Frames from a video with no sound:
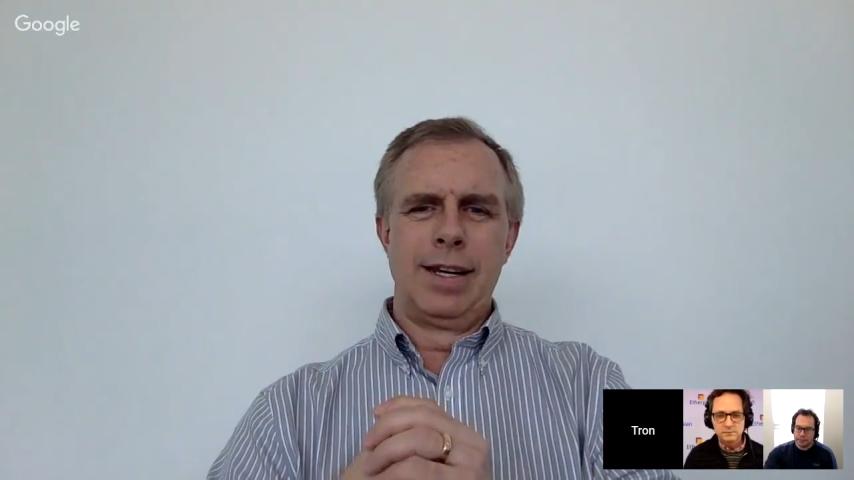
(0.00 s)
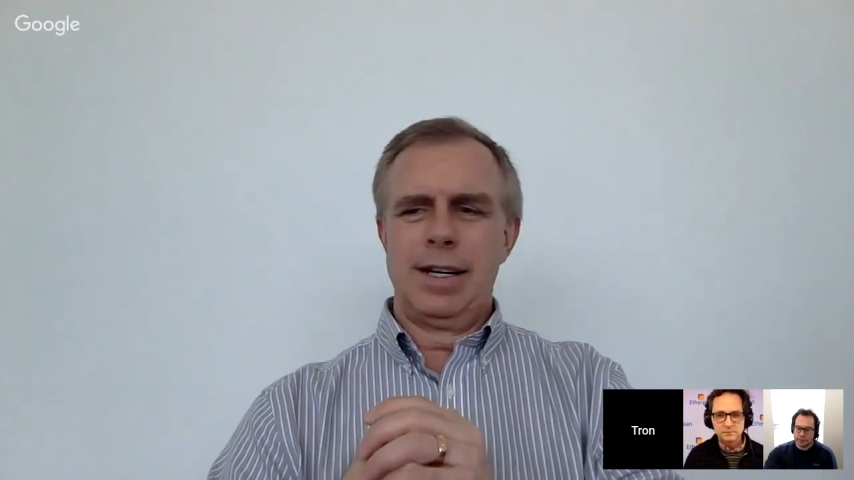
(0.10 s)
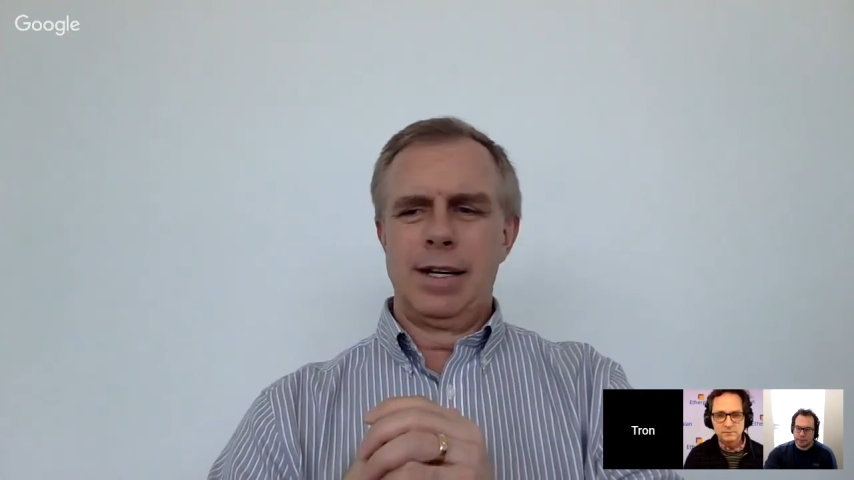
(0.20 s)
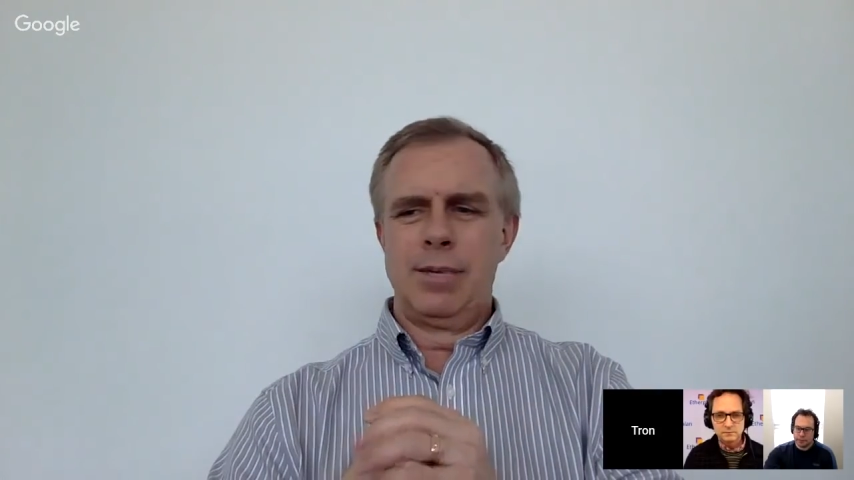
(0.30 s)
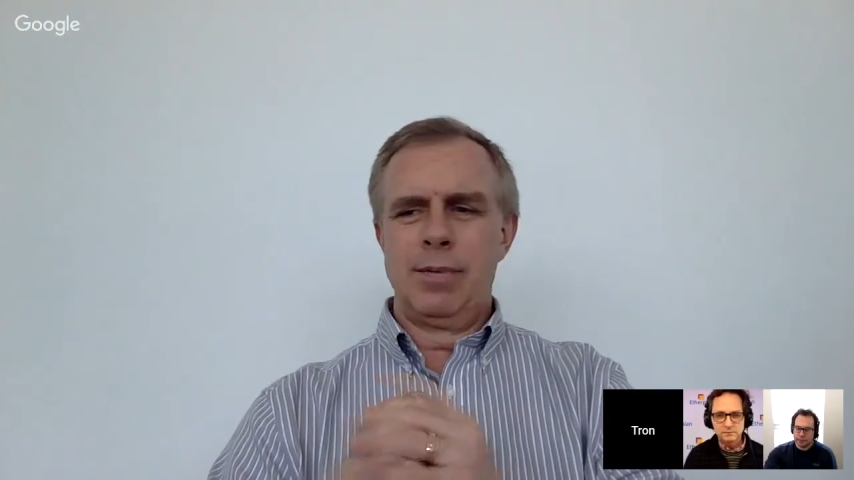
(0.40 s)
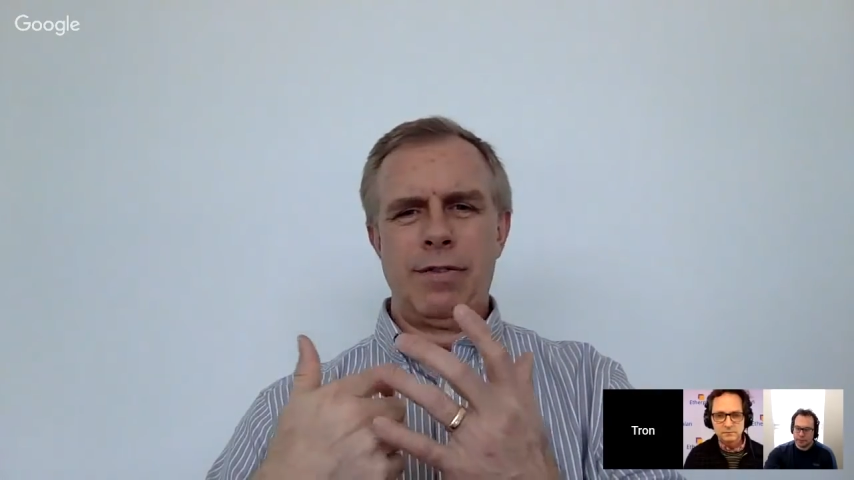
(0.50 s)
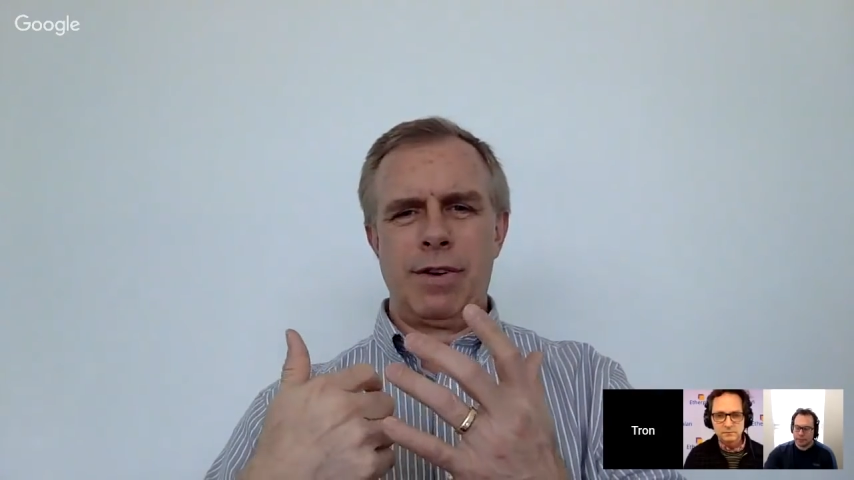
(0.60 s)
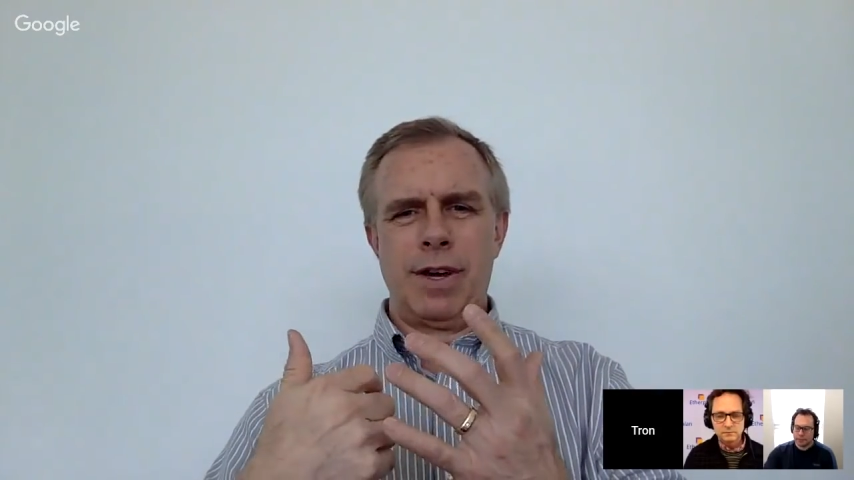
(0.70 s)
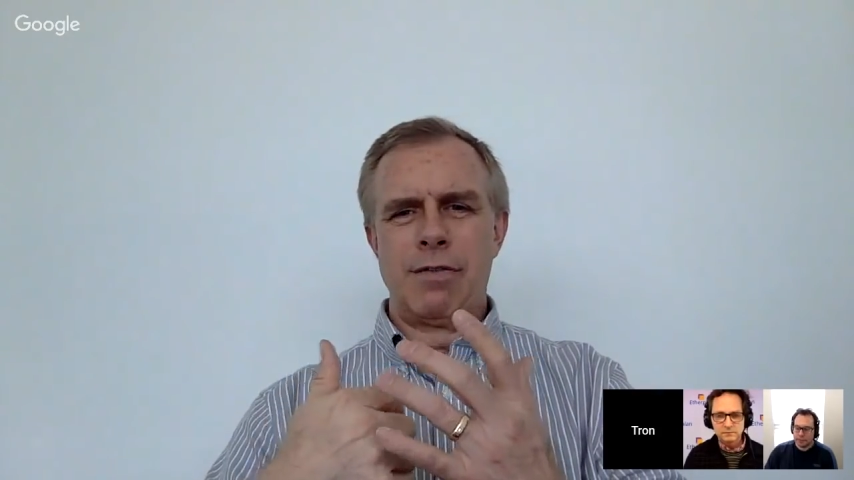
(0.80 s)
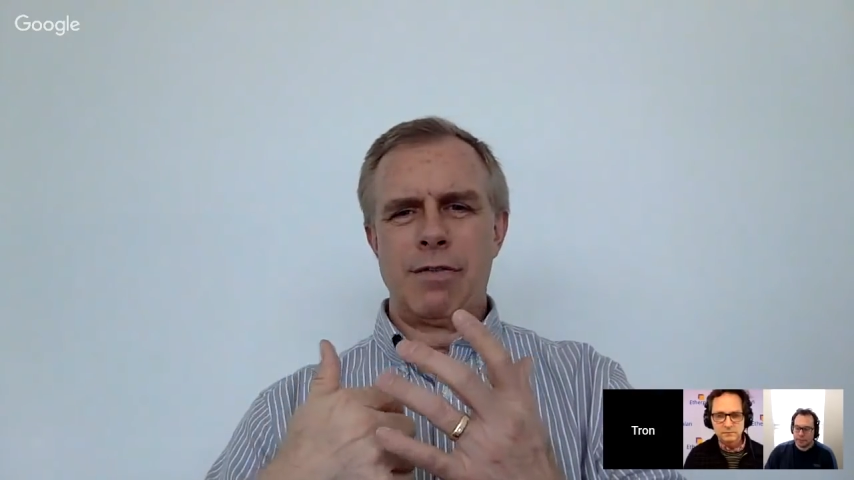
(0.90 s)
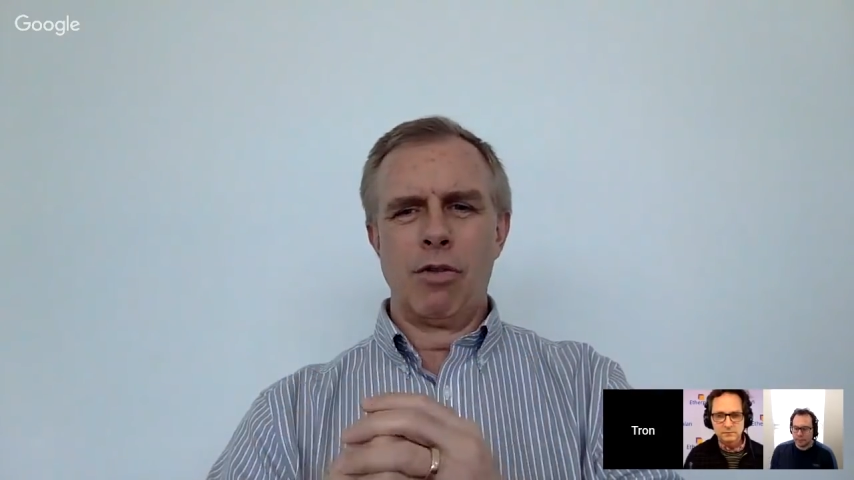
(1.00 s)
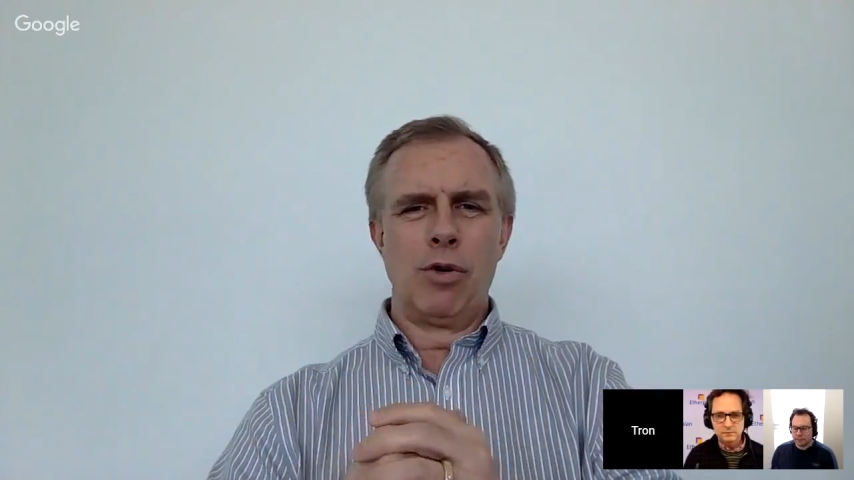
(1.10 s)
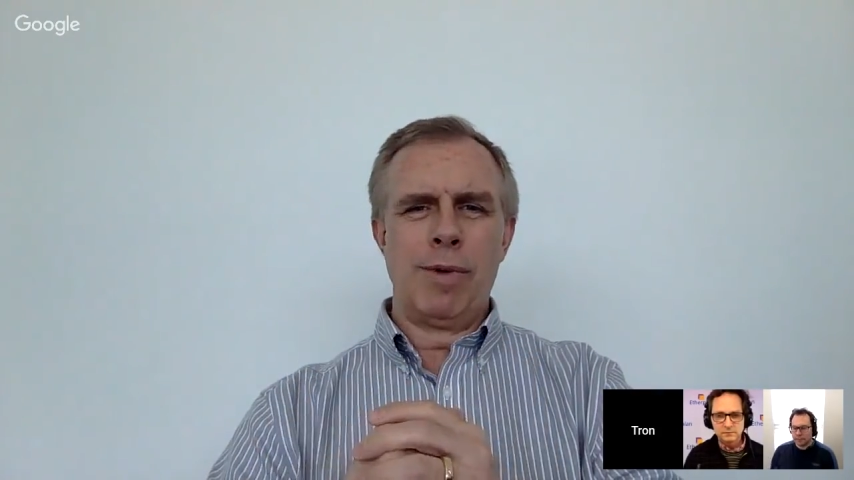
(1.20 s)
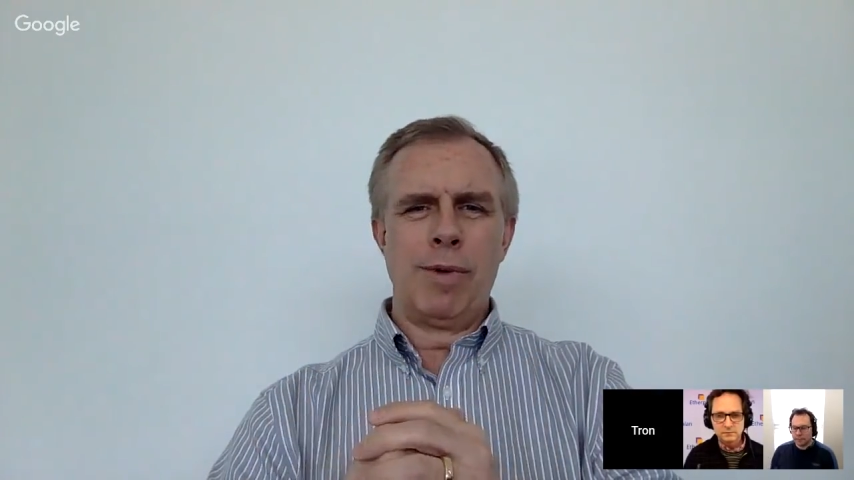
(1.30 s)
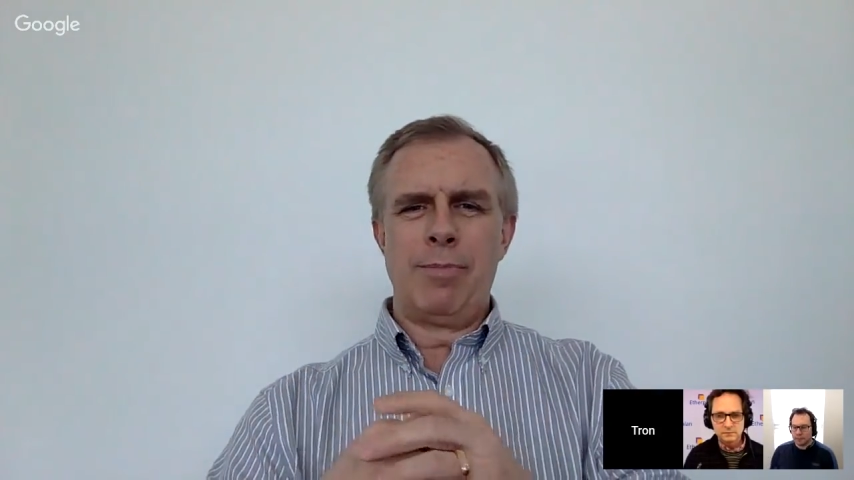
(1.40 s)
We have kind of a
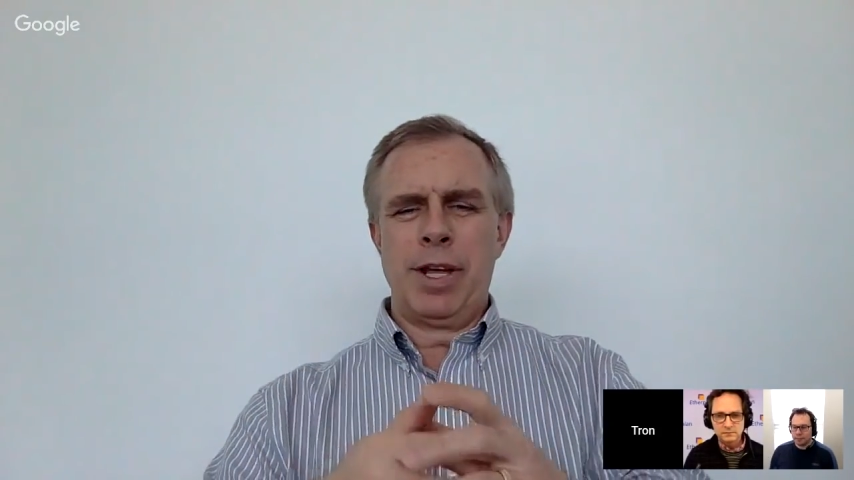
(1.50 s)
roadmap.